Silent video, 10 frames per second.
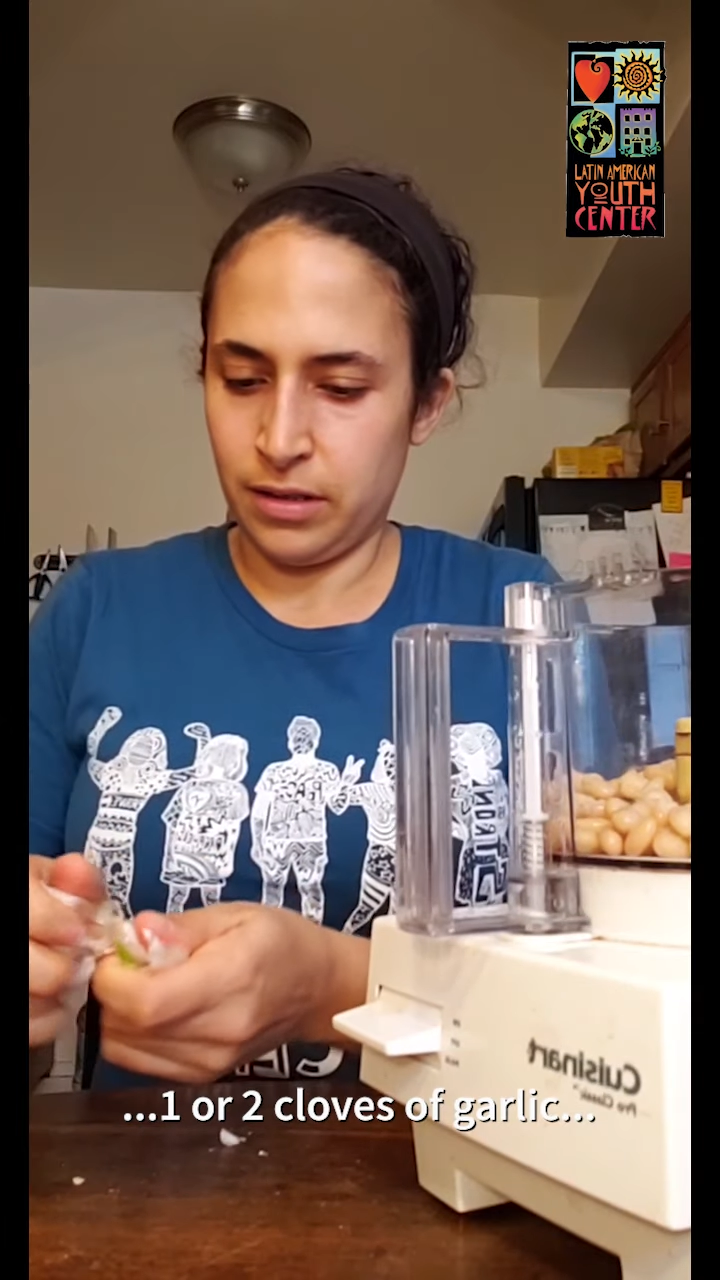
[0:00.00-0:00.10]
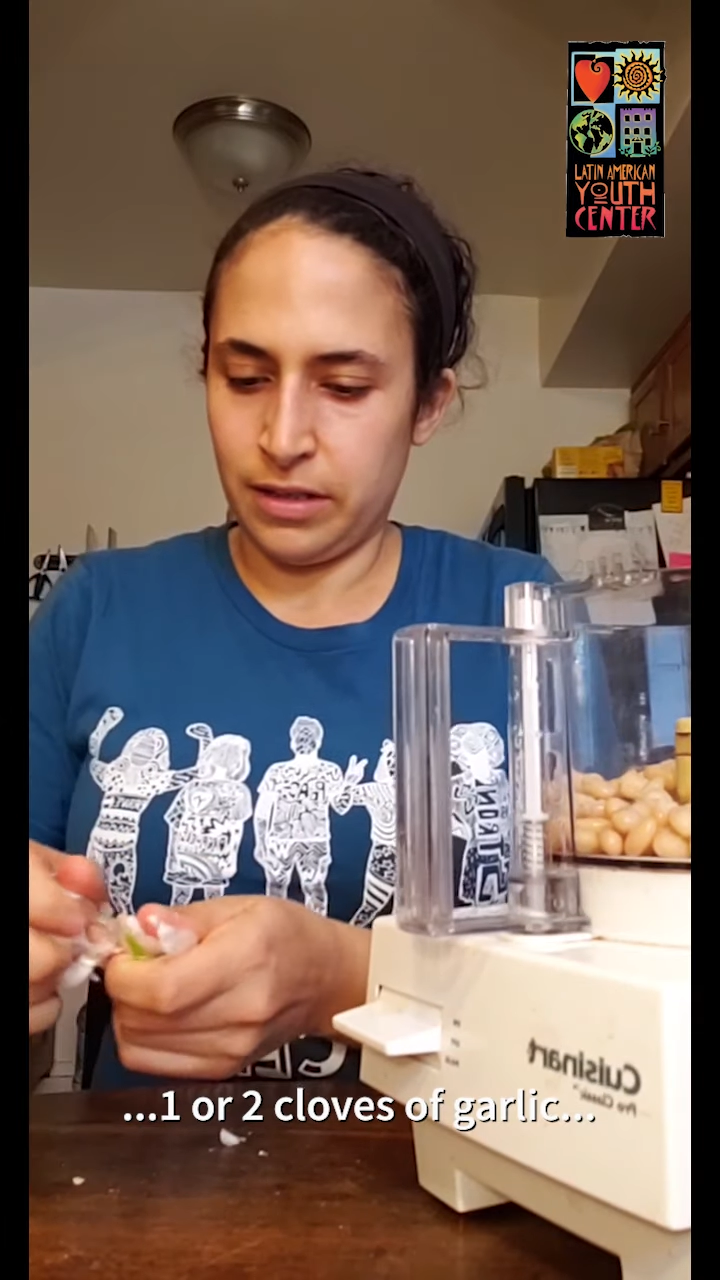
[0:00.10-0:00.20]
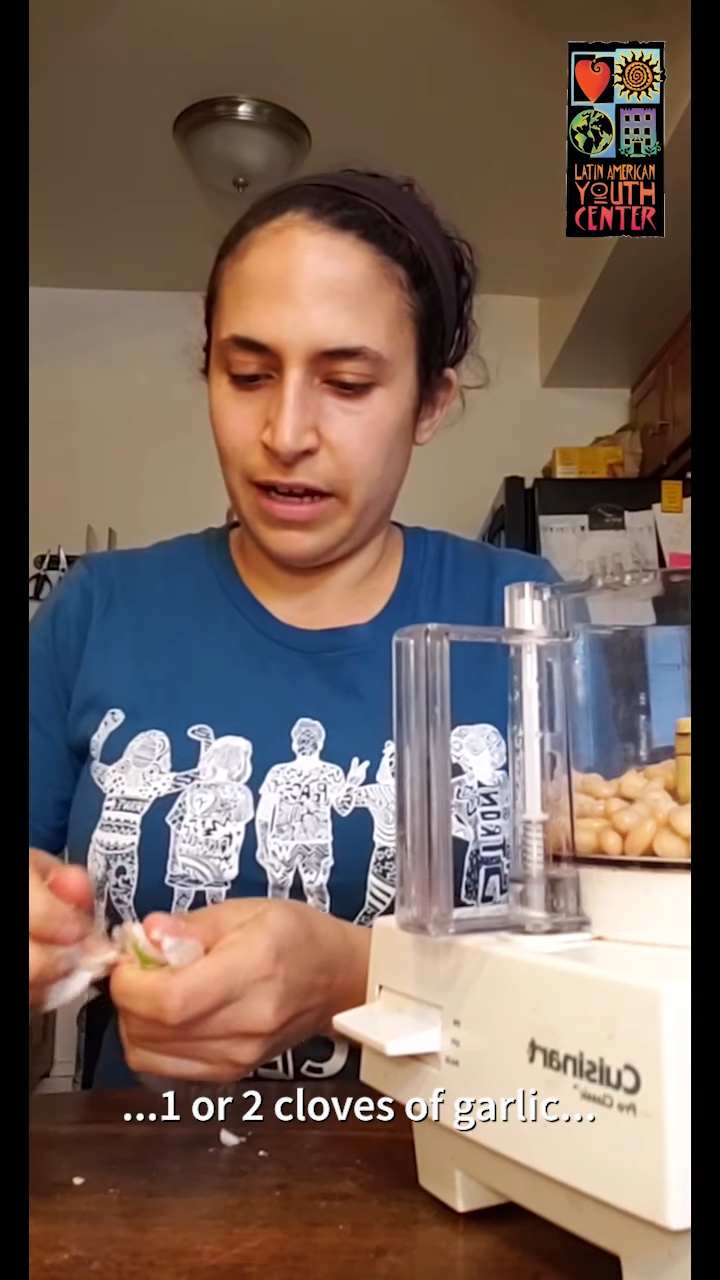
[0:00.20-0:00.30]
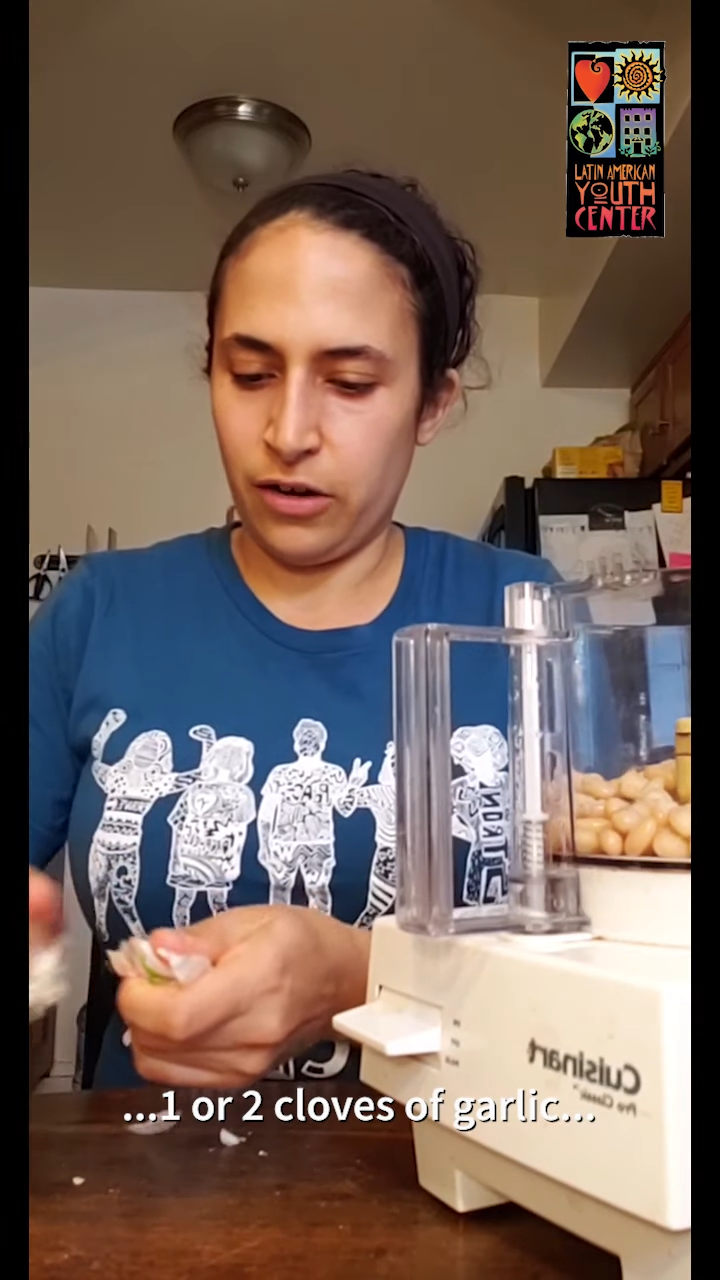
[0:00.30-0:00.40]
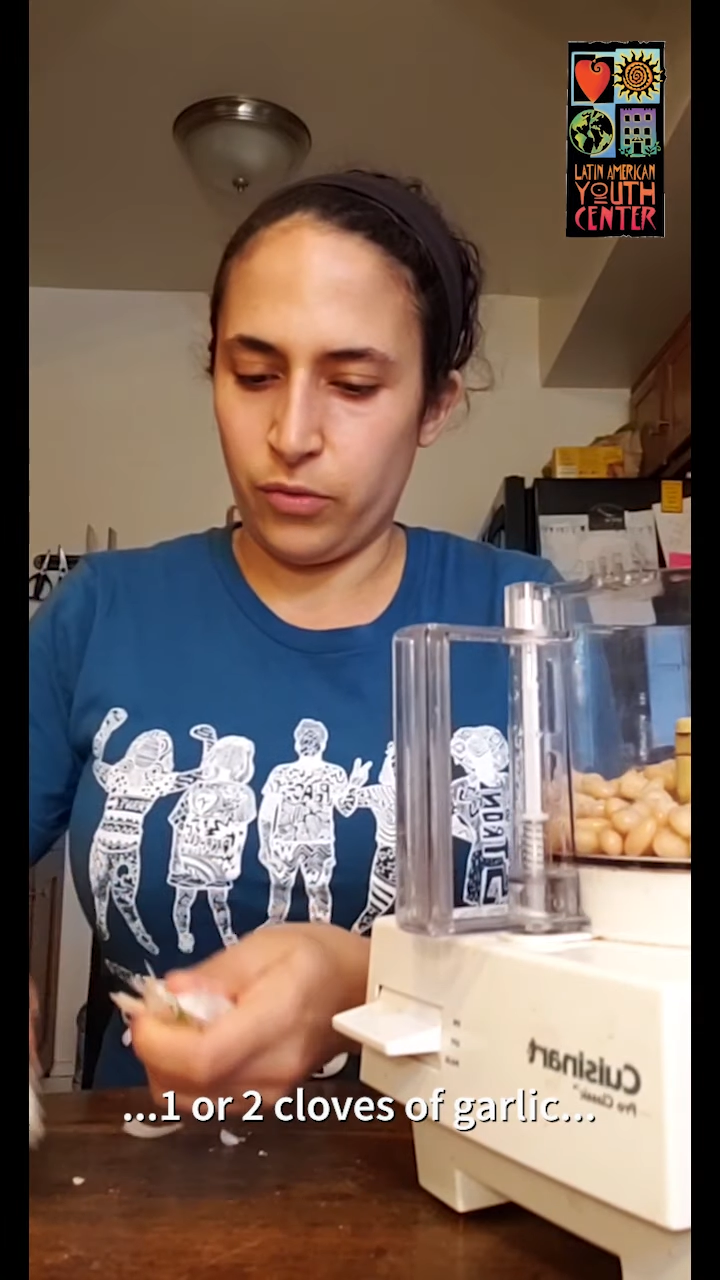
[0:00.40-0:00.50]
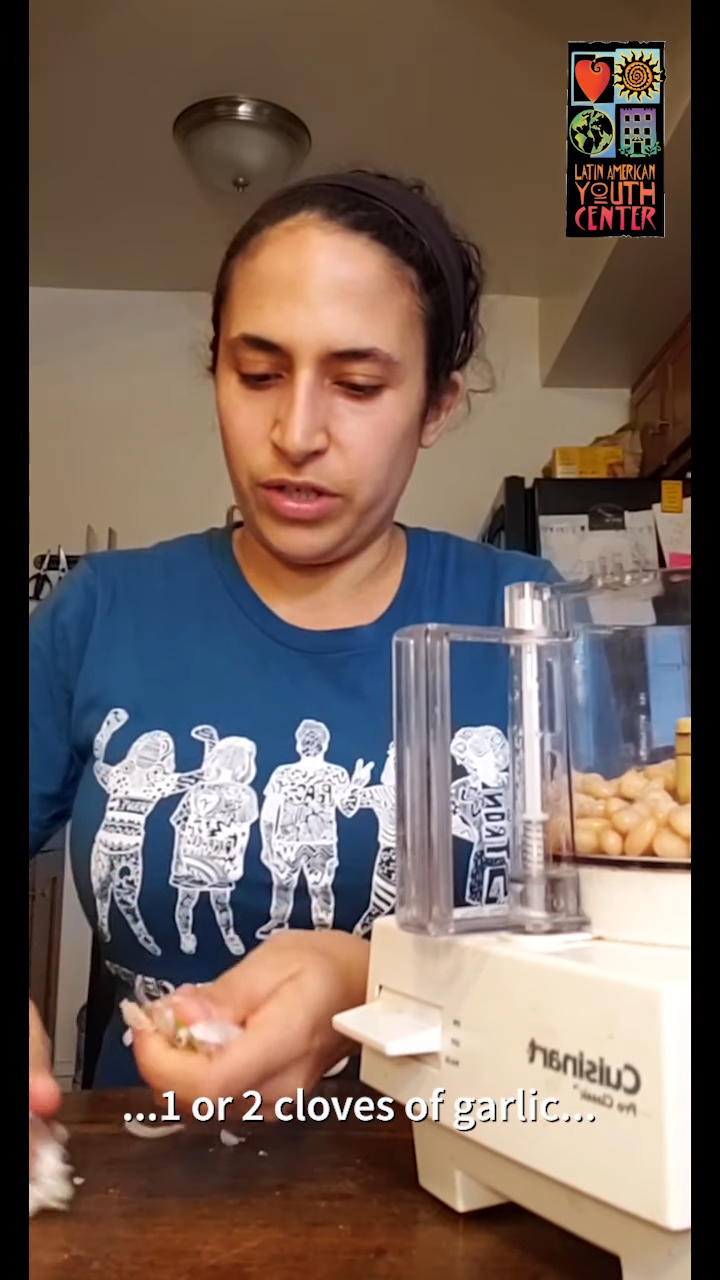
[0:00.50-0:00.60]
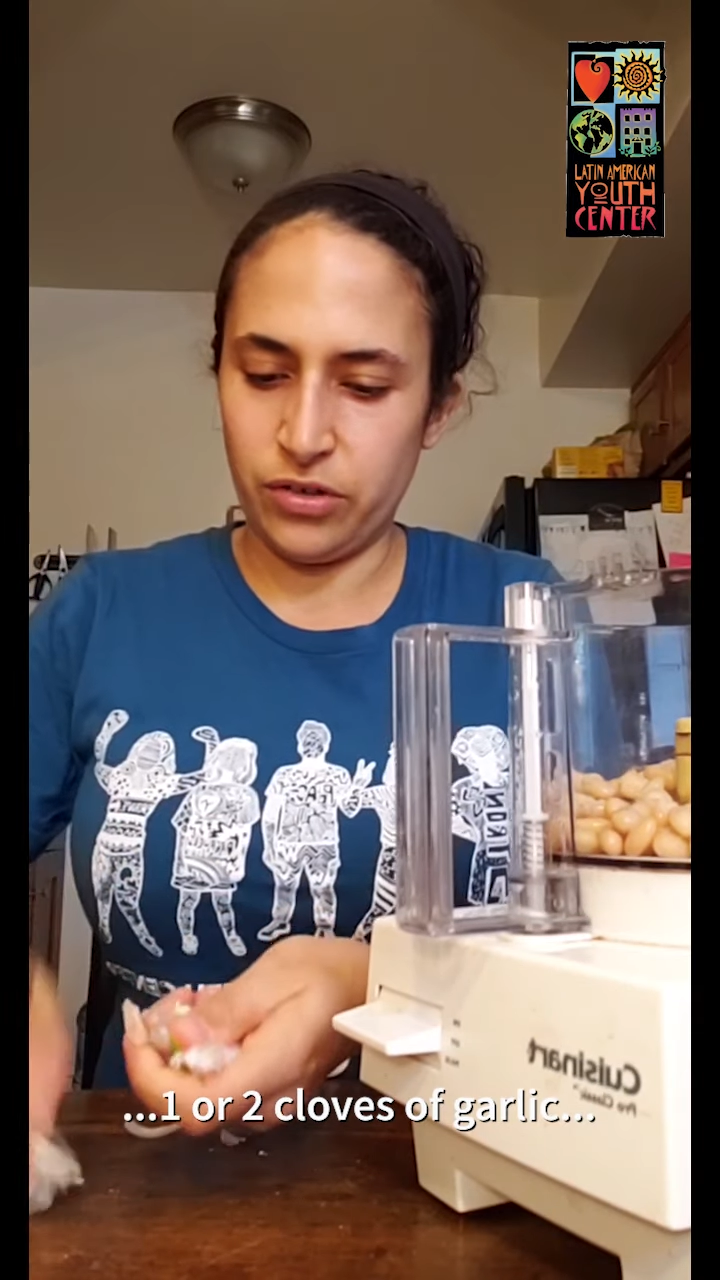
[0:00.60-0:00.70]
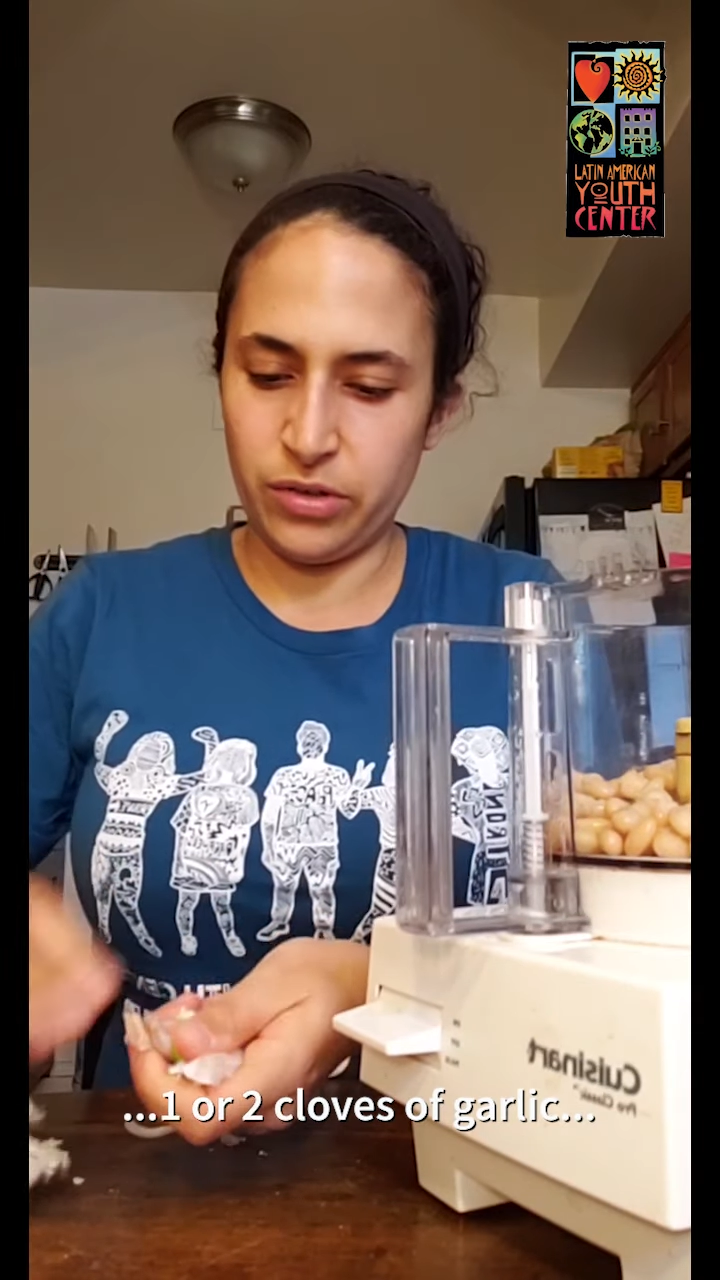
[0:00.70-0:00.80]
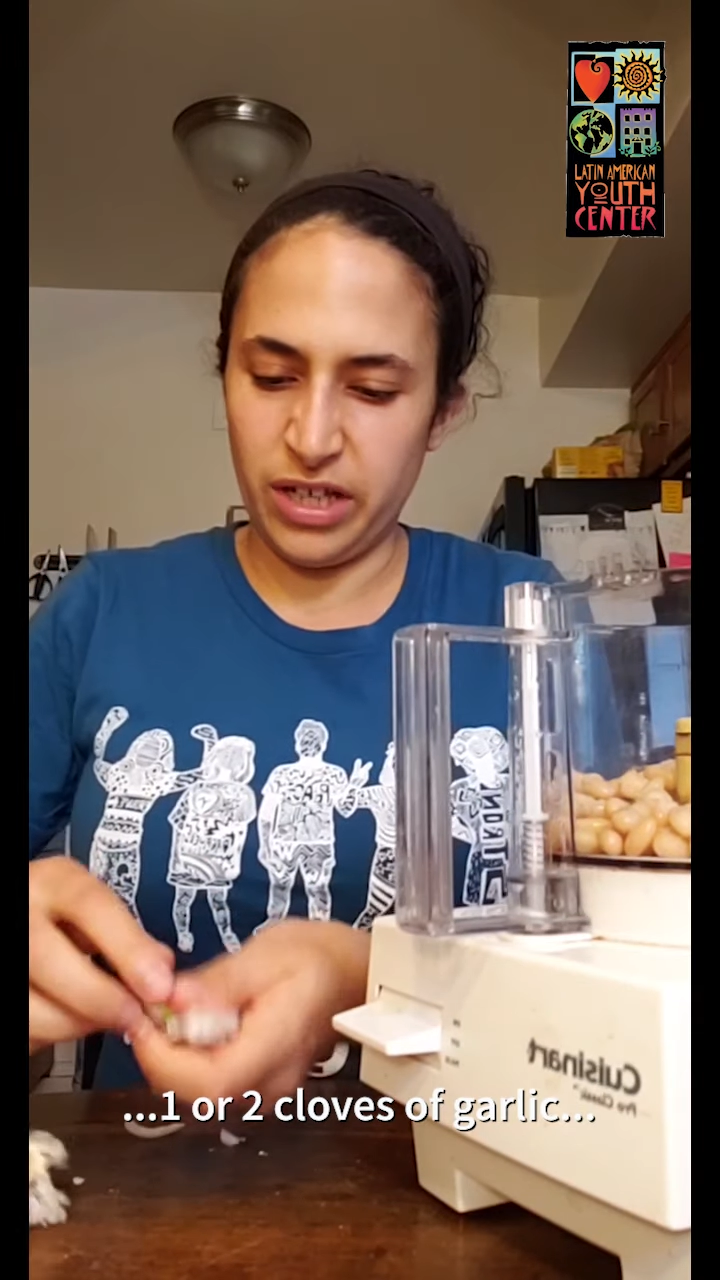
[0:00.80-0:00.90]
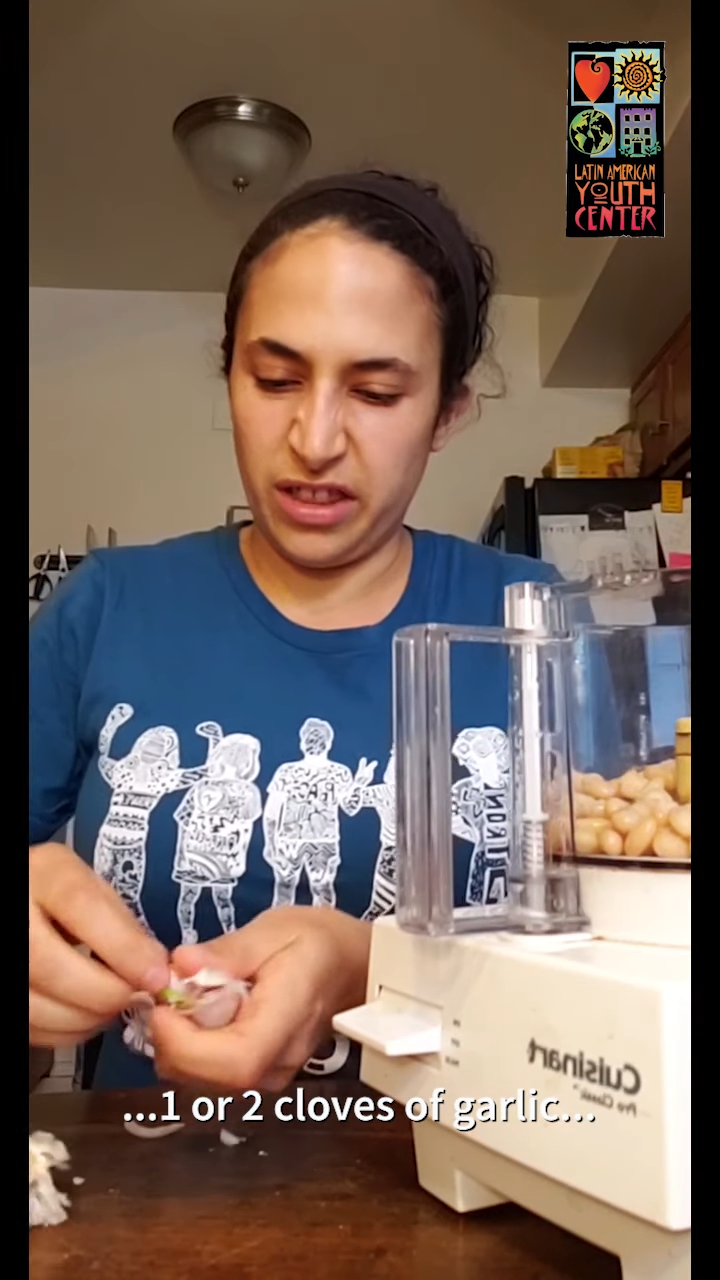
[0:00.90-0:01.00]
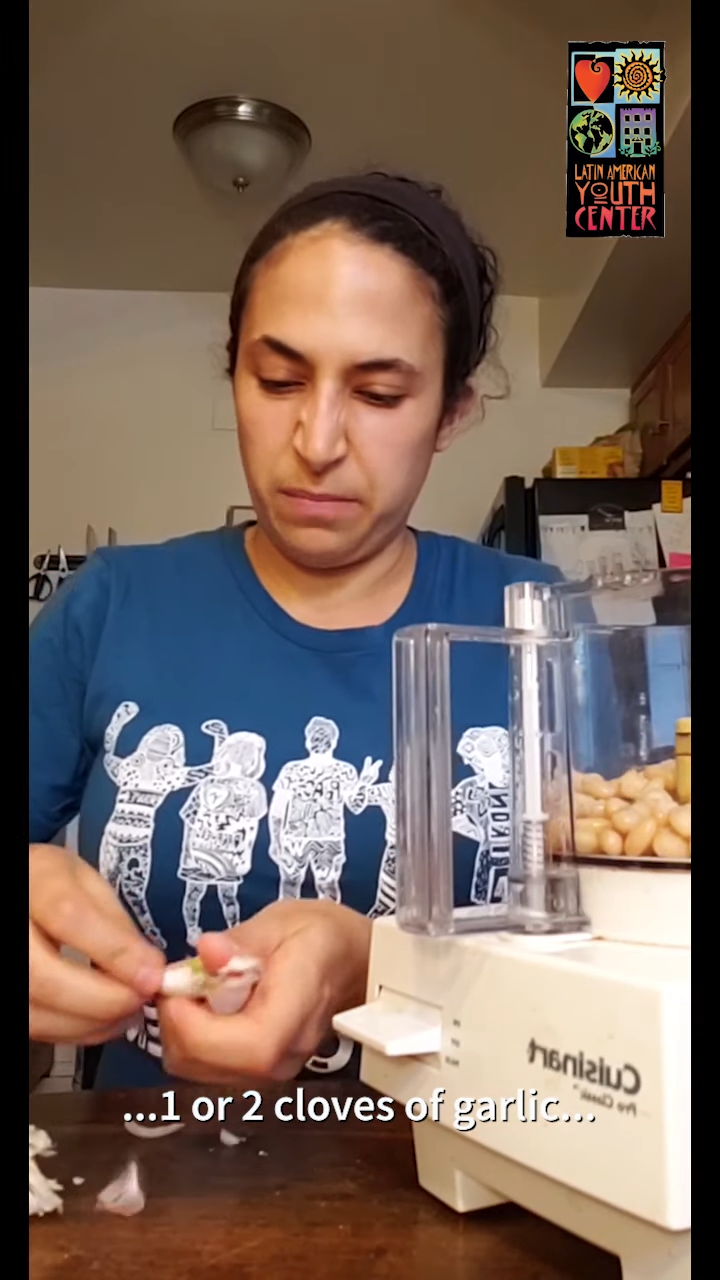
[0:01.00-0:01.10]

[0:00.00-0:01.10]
Now, we don't eat the